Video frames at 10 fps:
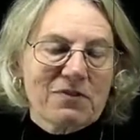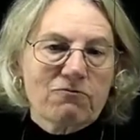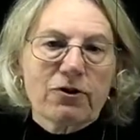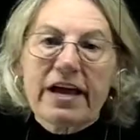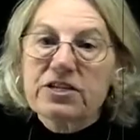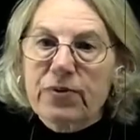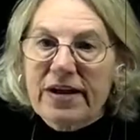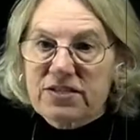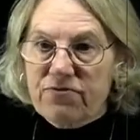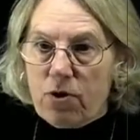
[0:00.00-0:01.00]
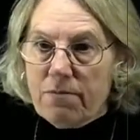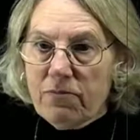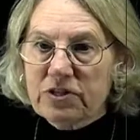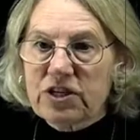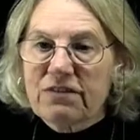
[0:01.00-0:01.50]
Fourier transform,
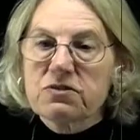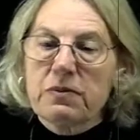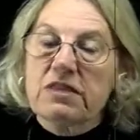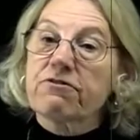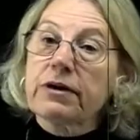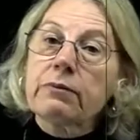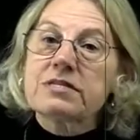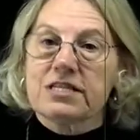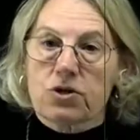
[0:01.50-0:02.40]
which gives me the frequency